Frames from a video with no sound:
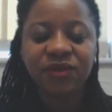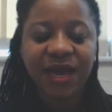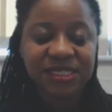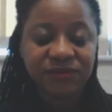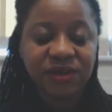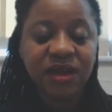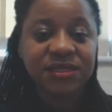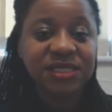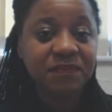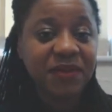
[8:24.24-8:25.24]
as
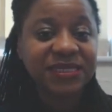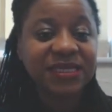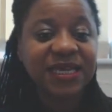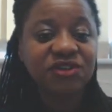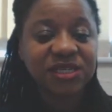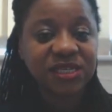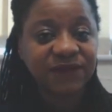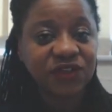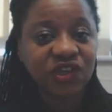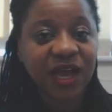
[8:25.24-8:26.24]
regards the best interest of
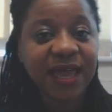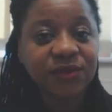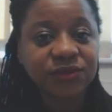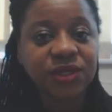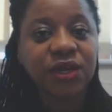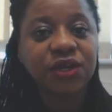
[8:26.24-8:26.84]
the child.